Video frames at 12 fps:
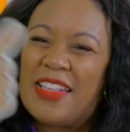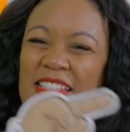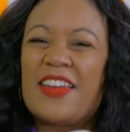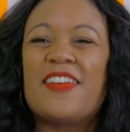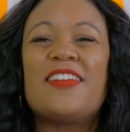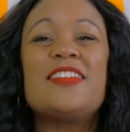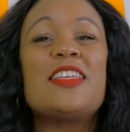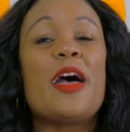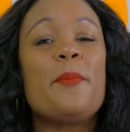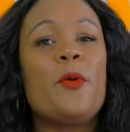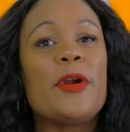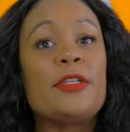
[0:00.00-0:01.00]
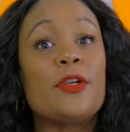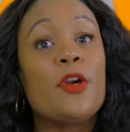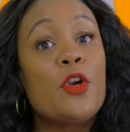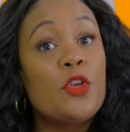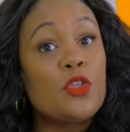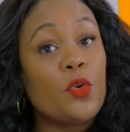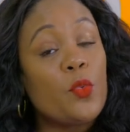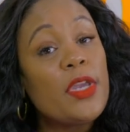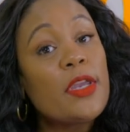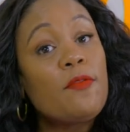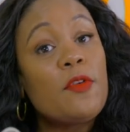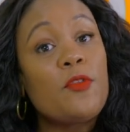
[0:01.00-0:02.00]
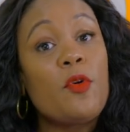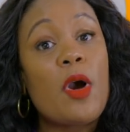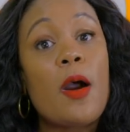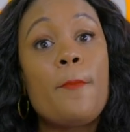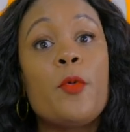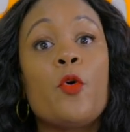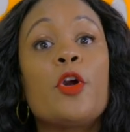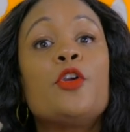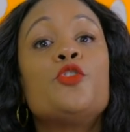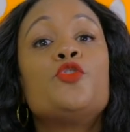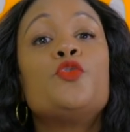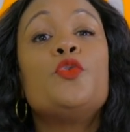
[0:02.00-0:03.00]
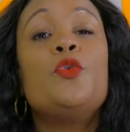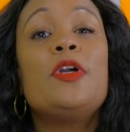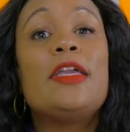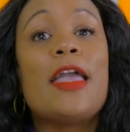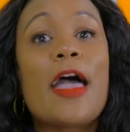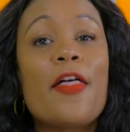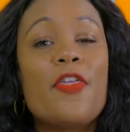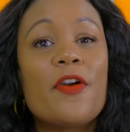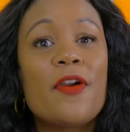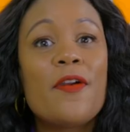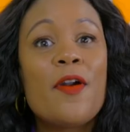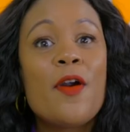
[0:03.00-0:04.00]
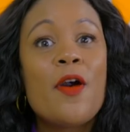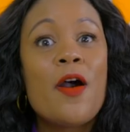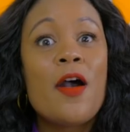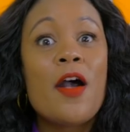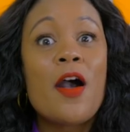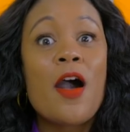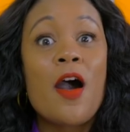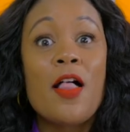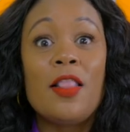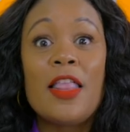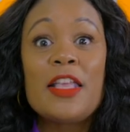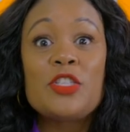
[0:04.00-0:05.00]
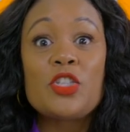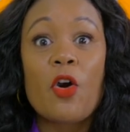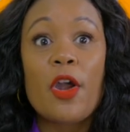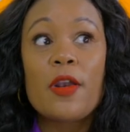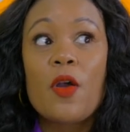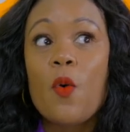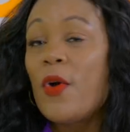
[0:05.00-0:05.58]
my circle time pointer. So we can review our board together. Let's start